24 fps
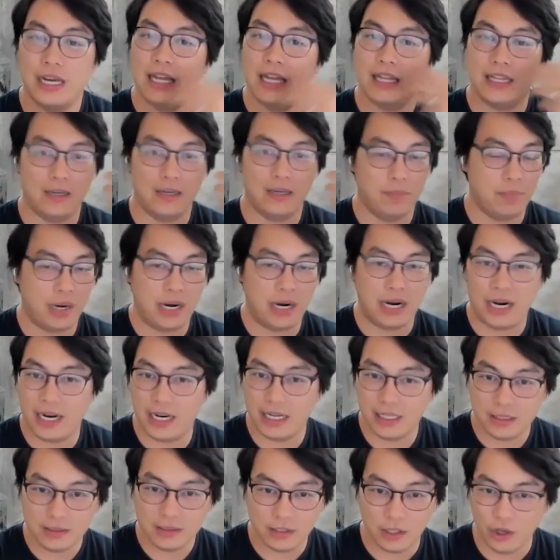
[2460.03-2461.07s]
They
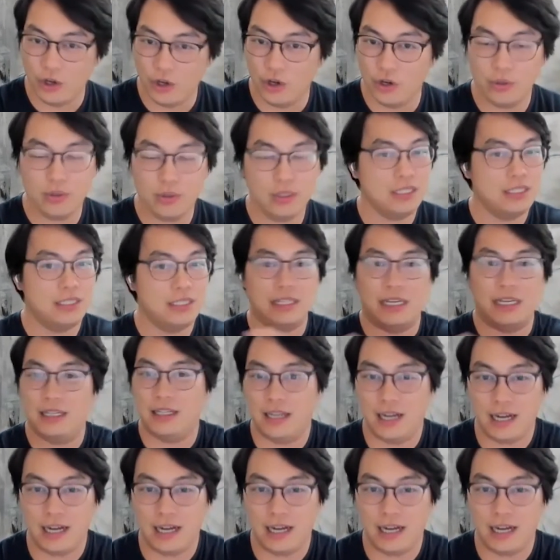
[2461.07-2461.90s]
buy low, sell